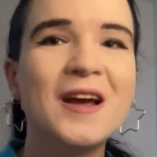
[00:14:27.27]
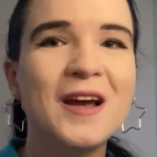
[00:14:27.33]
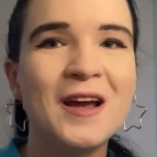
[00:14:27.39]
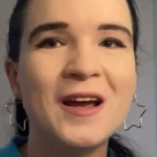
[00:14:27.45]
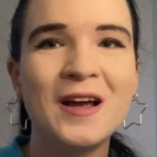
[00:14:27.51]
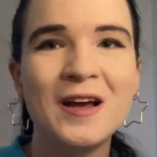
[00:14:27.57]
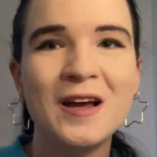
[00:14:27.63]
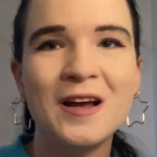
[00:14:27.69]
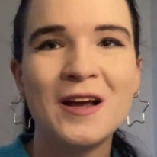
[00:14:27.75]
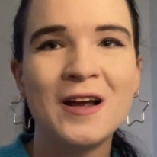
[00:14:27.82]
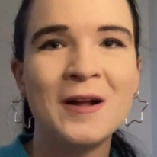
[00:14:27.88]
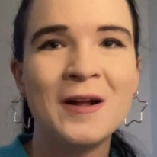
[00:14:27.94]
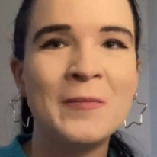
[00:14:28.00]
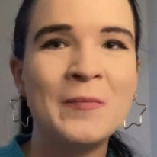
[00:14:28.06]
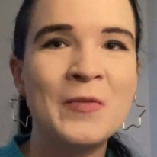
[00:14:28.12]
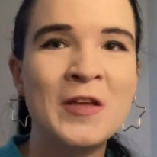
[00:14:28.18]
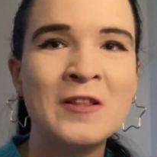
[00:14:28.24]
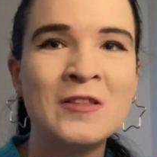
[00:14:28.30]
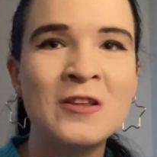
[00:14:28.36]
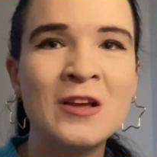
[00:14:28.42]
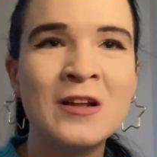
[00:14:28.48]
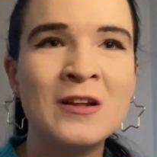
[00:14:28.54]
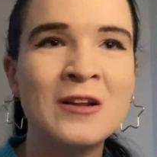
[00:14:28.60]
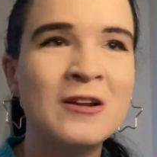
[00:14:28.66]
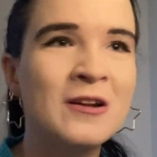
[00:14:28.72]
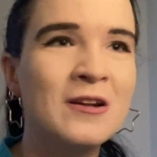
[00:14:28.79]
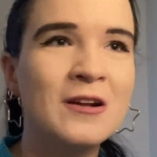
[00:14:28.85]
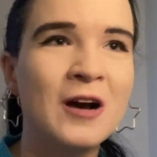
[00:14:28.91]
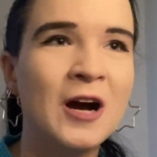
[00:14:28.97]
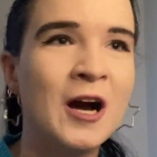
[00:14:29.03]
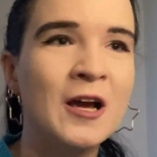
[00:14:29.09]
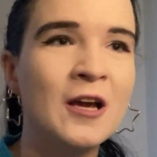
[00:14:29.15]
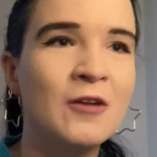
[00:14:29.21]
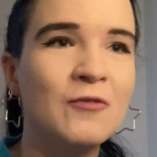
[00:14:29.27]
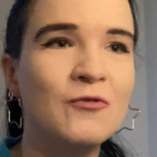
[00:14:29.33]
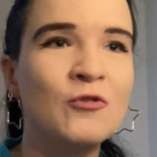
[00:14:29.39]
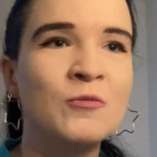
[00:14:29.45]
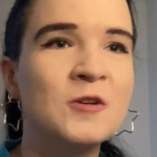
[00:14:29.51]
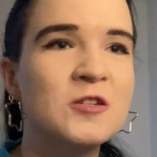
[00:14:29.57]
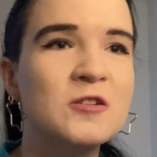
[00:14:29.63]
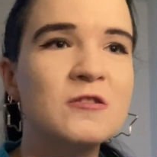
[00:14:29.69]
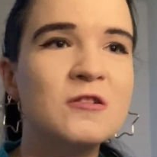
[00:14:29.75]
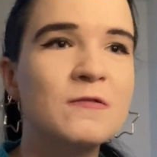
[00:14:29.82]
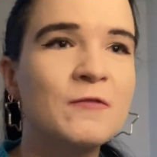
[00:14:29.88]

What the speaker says: And then I have too much